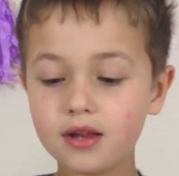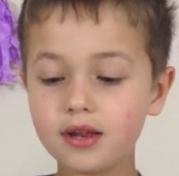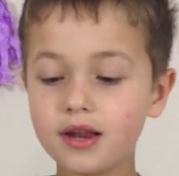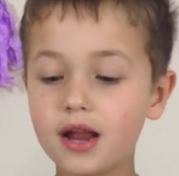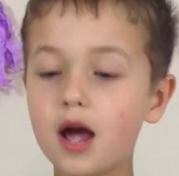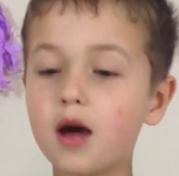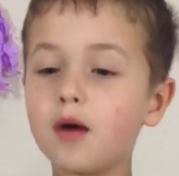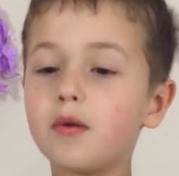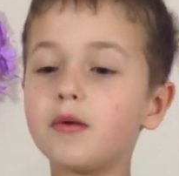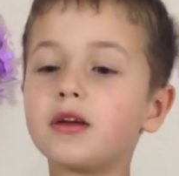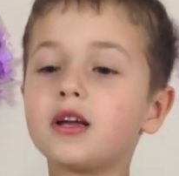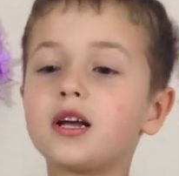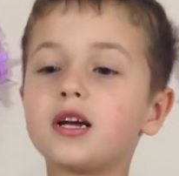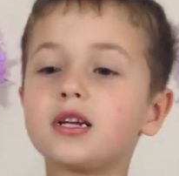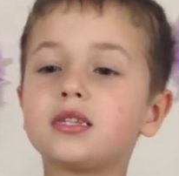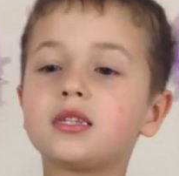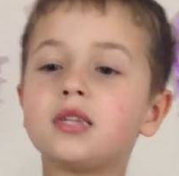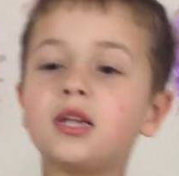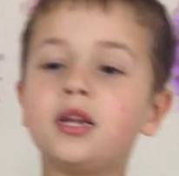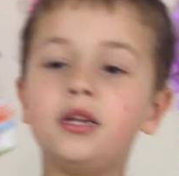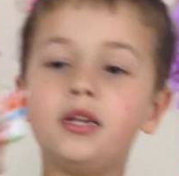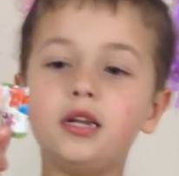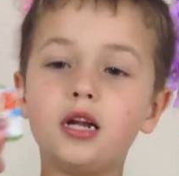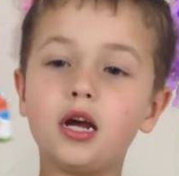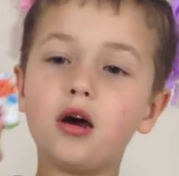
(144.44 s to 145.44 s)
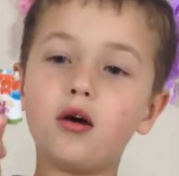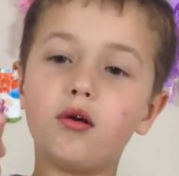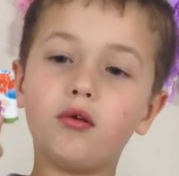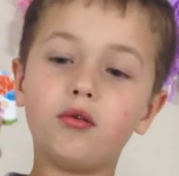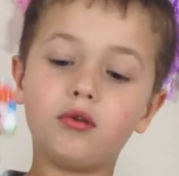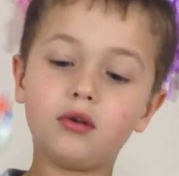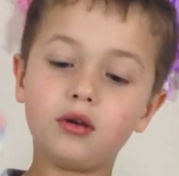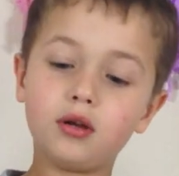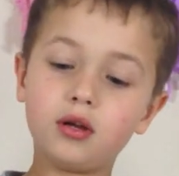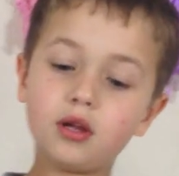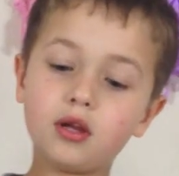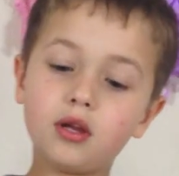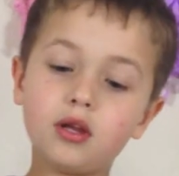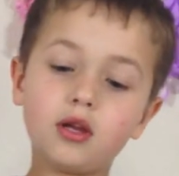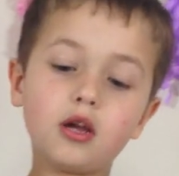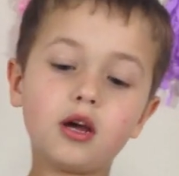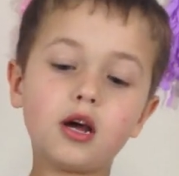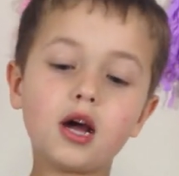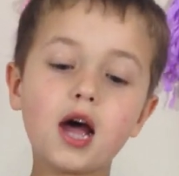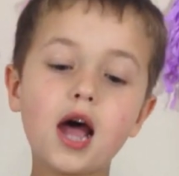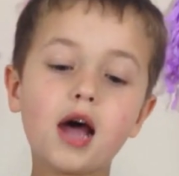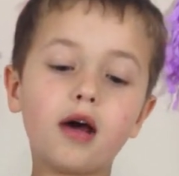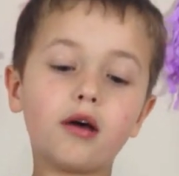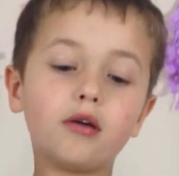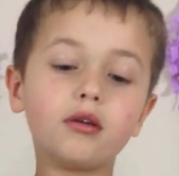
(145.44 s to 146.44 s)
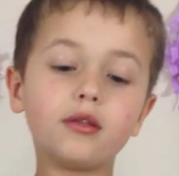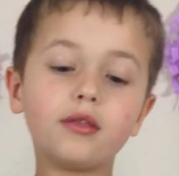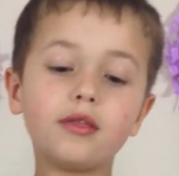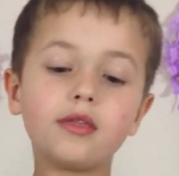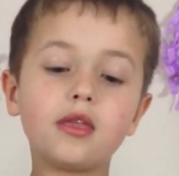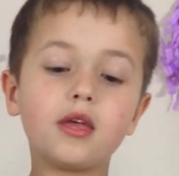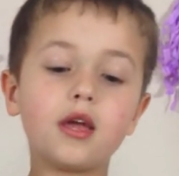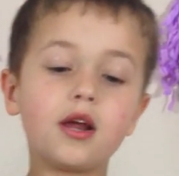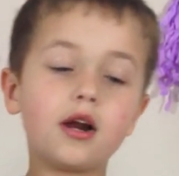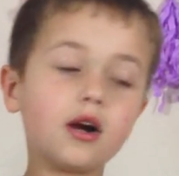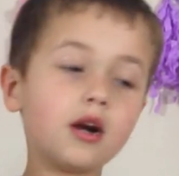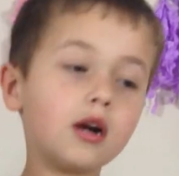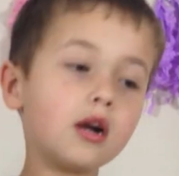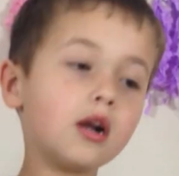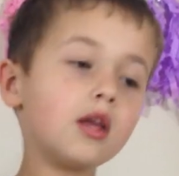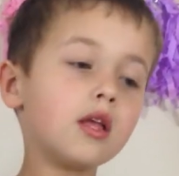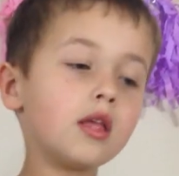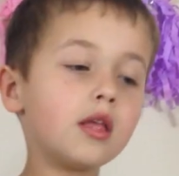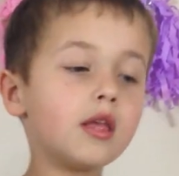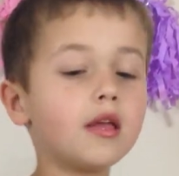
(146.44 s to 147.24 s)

now we got the note out there.